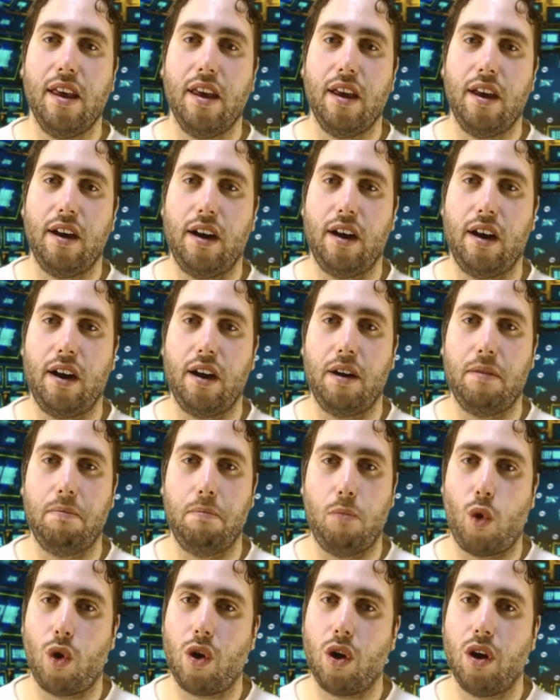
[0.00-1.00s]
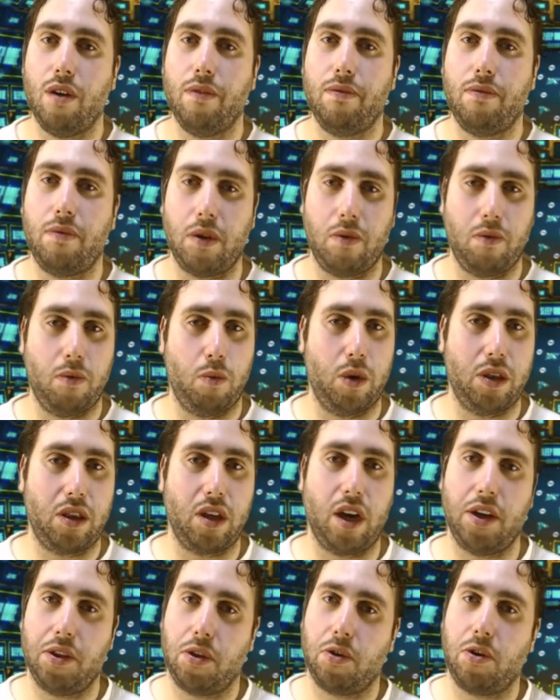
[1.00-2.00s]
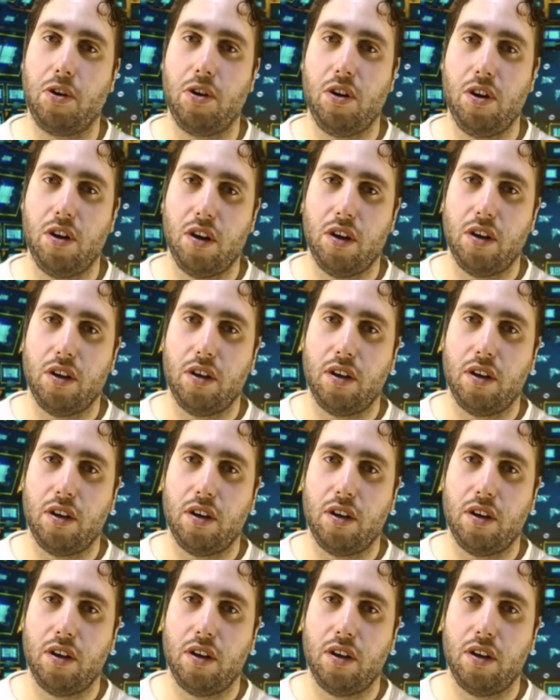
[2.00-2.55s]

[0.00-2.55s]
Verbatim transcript: uh, more of with other